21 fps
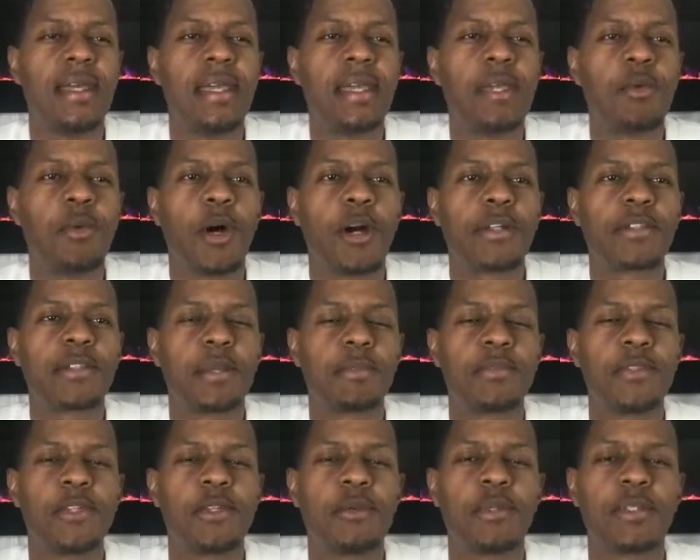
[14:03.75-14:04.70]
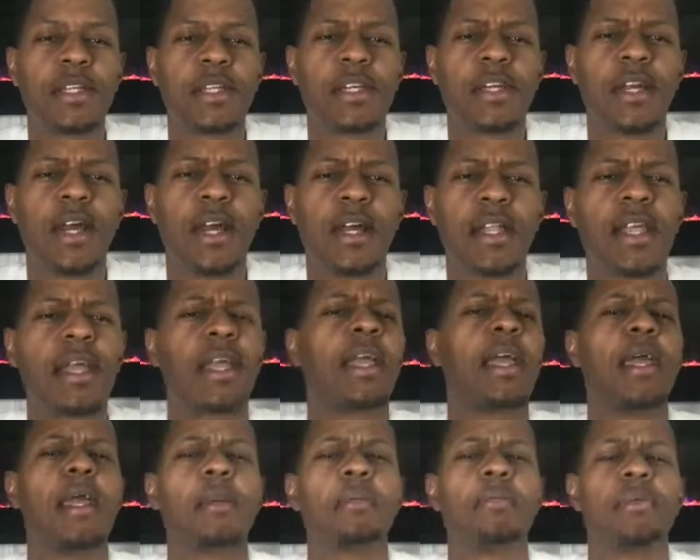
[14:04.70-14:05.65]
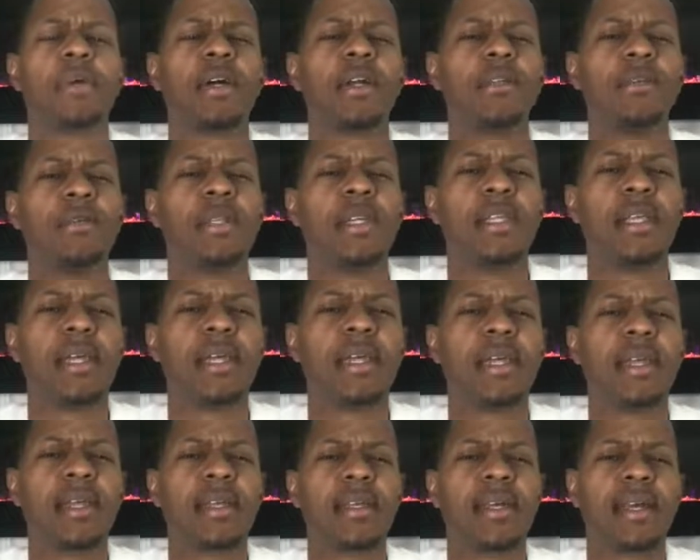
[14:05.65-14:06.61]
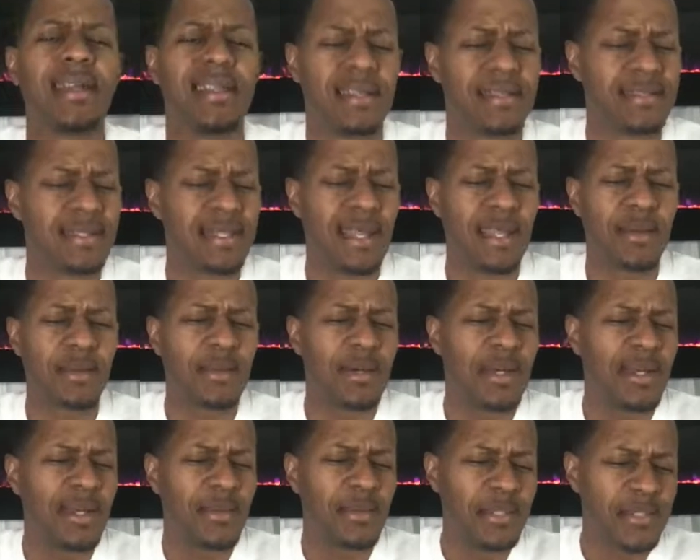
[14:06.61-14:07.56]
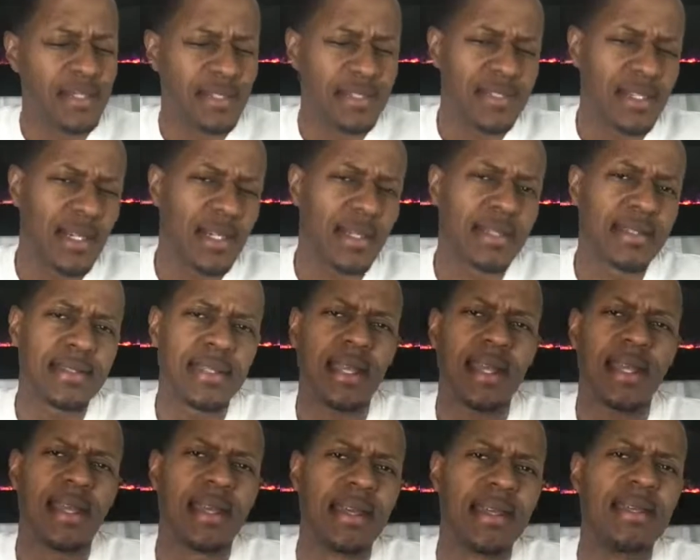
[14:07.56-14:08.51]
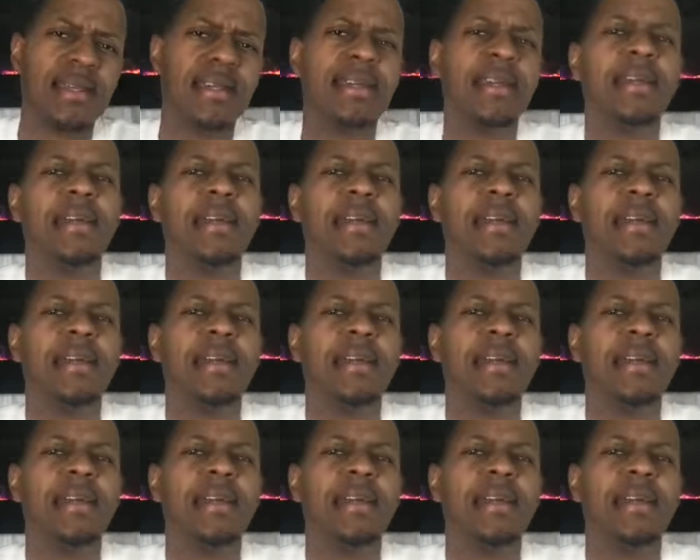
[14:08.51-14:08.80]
He walks up to you with the car like, hey, bro, you need a haircut? It's like, what? What you trying to say?